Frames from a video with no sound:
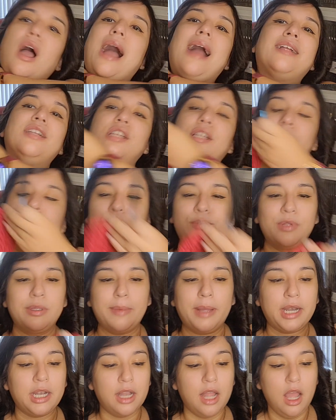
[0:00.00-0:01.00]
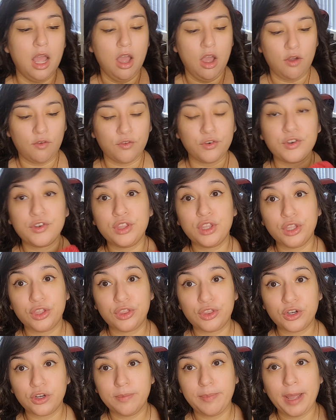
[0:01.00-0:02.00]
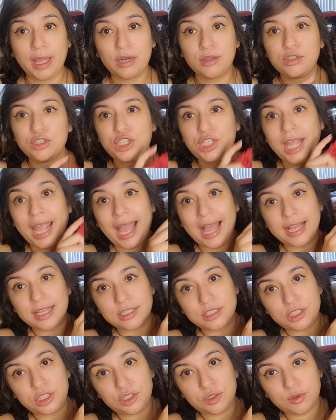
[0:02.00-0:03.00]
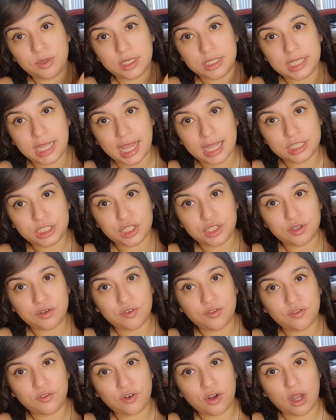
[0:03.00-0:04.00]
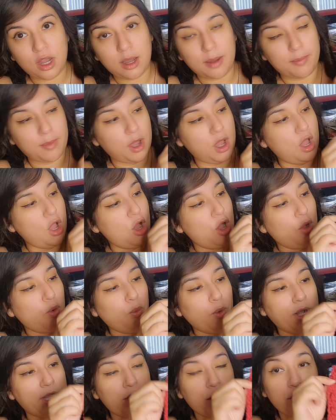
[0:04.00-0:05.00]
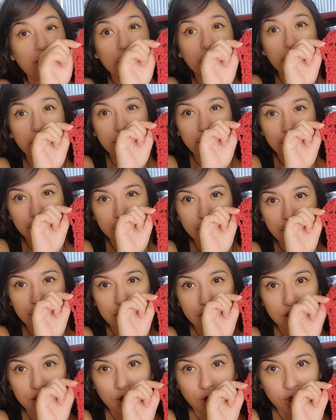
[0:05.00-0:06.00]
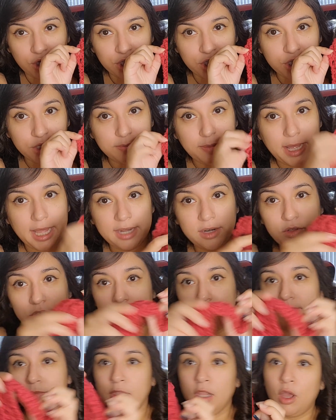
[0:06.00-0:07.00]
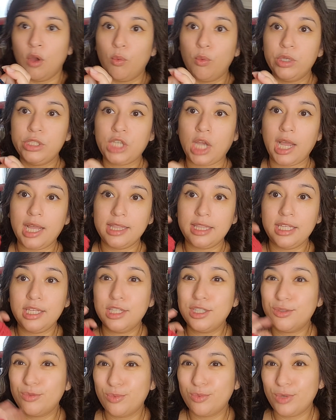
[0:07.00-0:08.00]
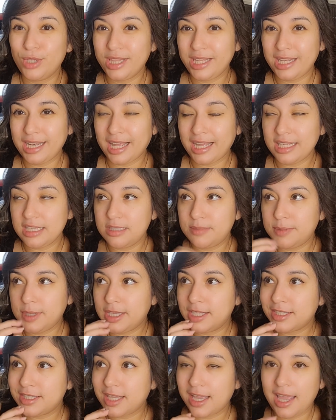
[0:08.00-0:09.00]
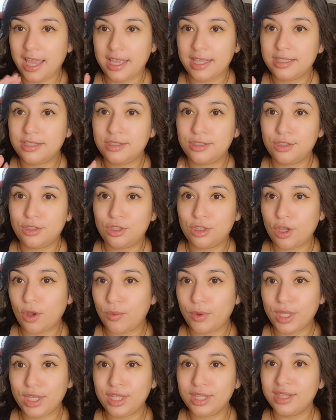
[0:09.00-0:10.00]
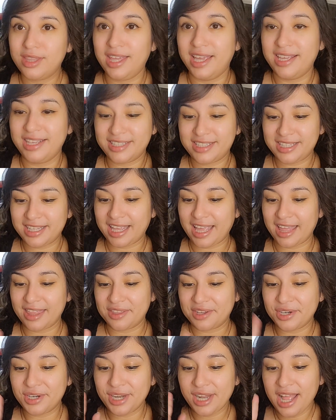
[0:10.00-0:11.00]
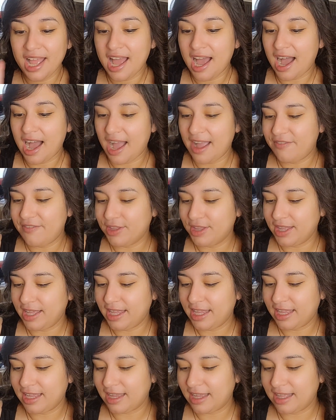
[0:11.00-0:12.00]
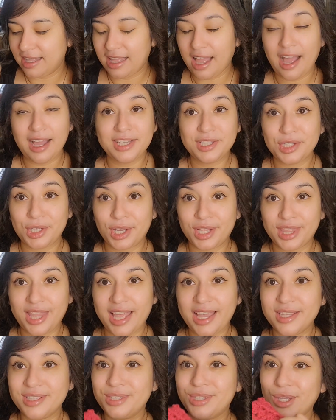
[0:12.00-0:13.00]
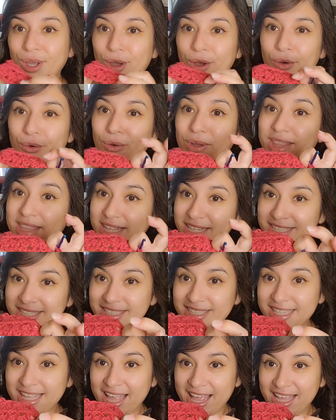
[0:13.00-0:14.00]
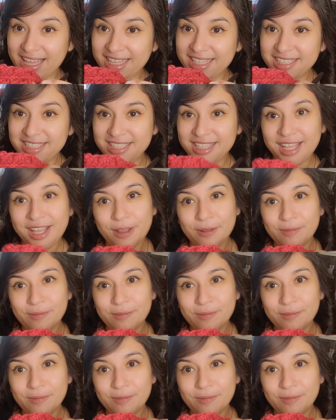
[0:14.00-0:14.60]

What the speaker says: Actually, it doesn't really matter. For the third panel, she has you attach it from where you originally started your panel, which I think is really nice, because I hate sewing things together. I feel like I suck at that, so this is nice.